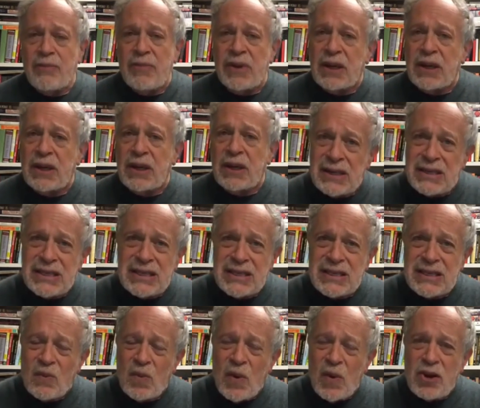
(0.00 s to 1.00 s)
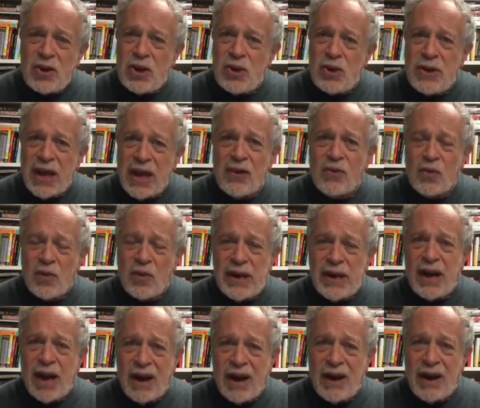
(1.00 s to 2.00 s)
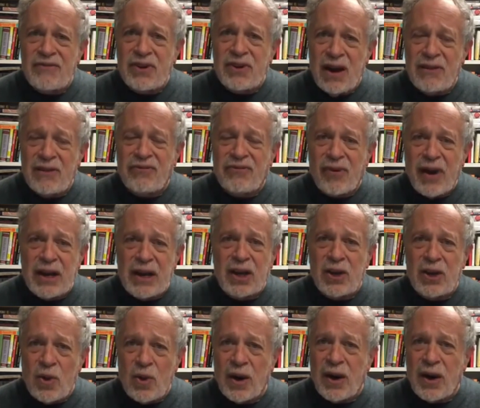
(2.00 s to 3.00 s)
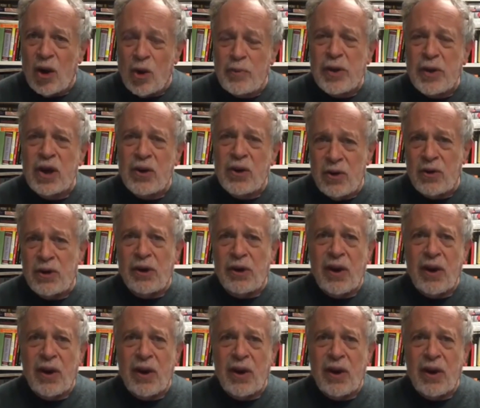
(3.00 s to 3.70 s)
because when you get rid of Dodd-Frank, you are helping who?